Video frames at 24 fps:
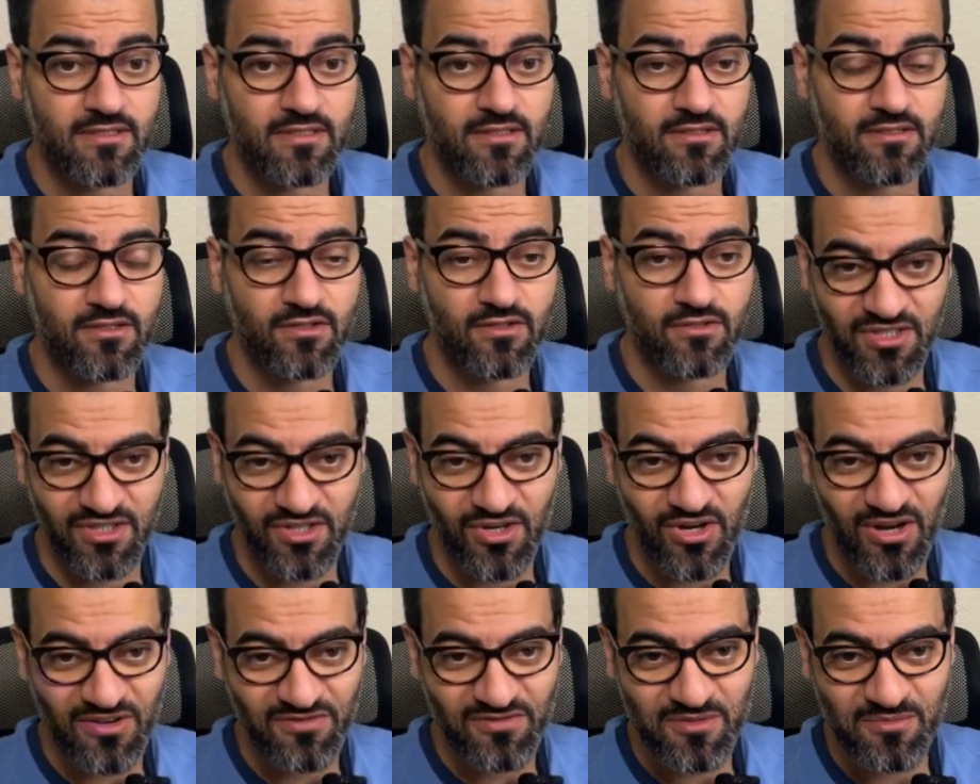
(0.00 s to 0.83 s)
the
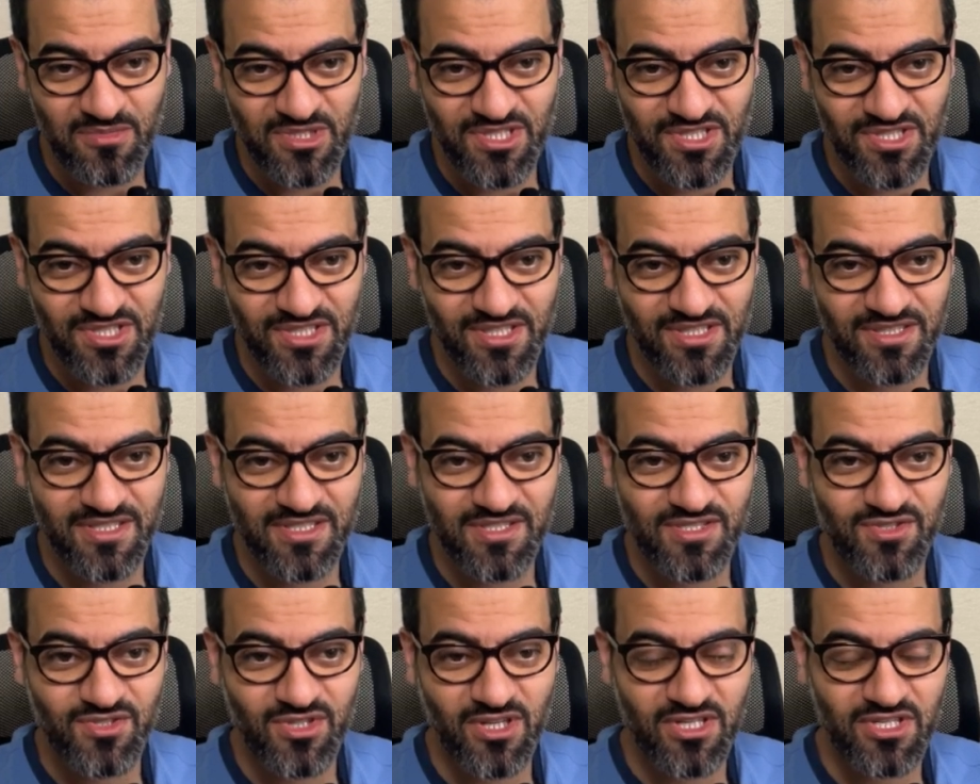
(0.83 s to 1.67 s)
coffee machine
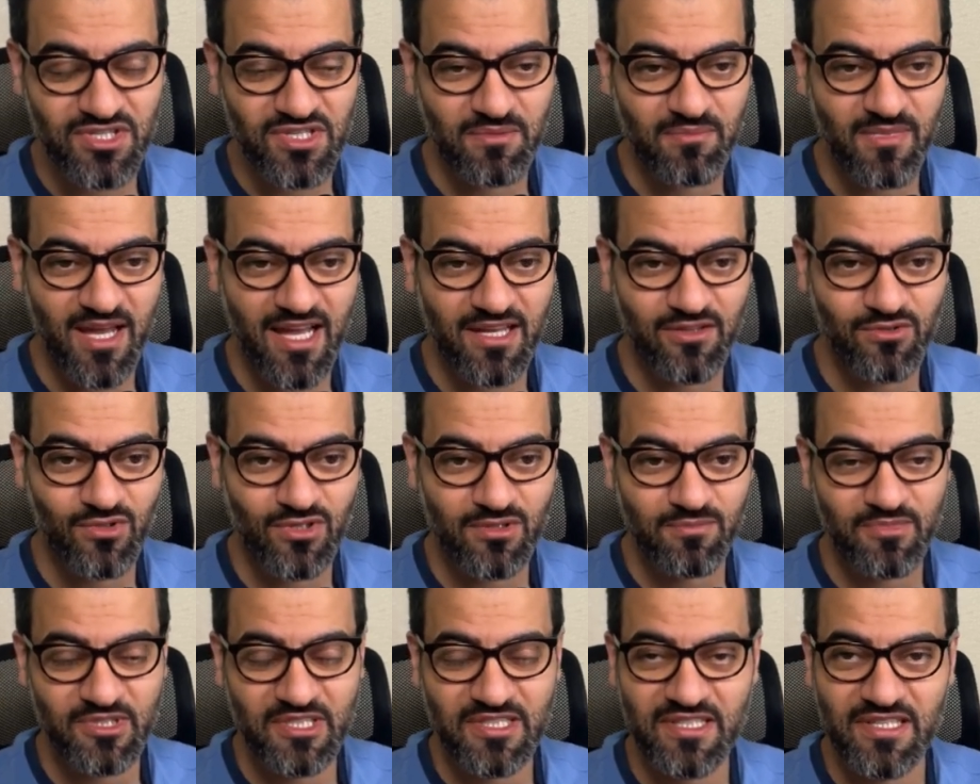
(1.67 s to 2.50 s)
instruction
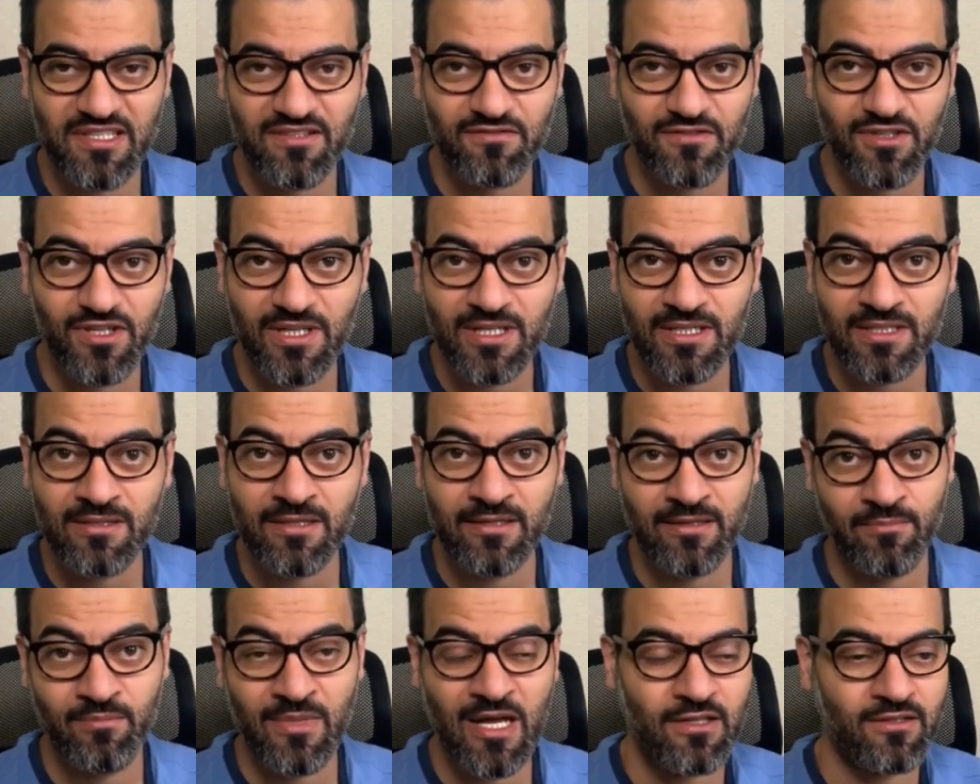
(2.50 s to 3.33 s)
manual PDF got
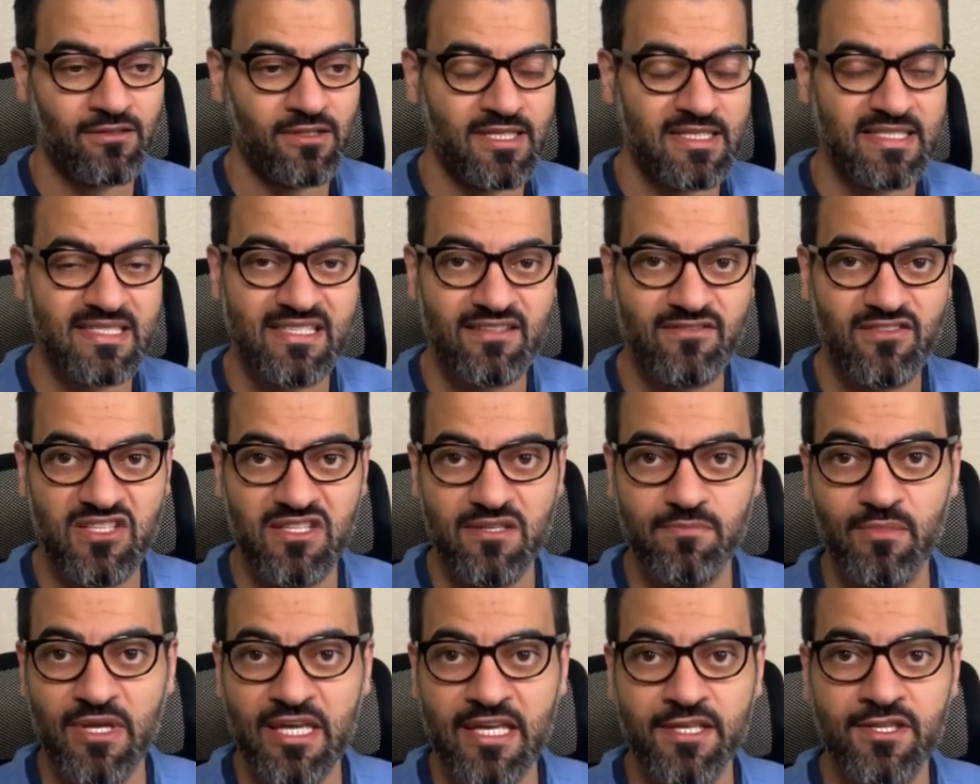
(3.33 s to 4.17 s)
about like
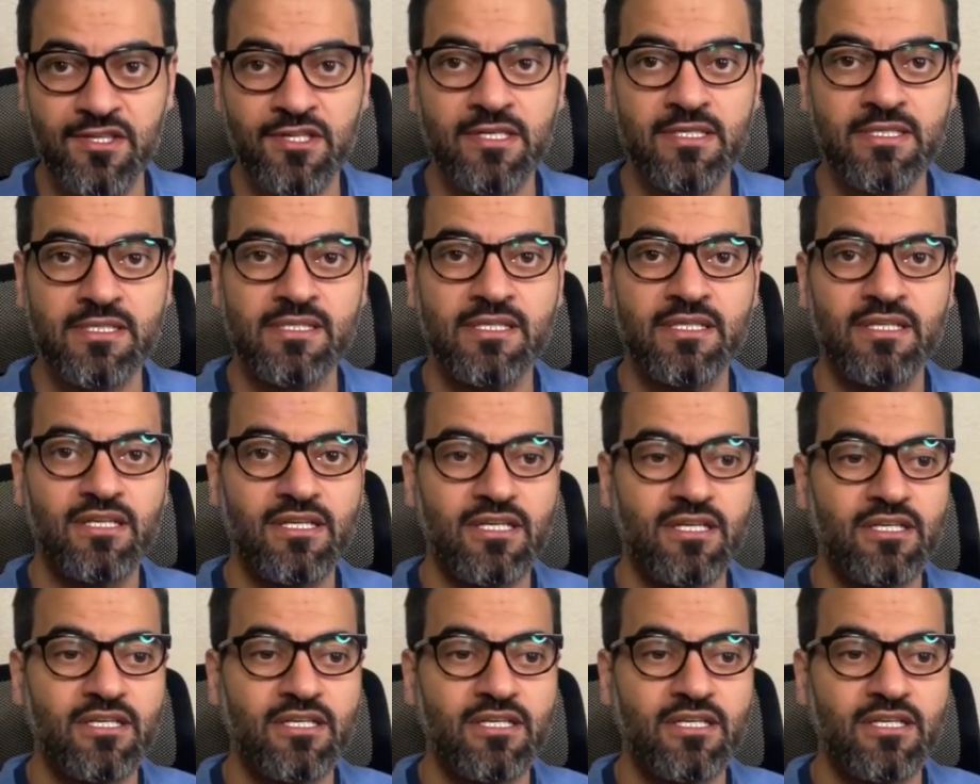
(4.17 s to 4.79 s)
70 pages.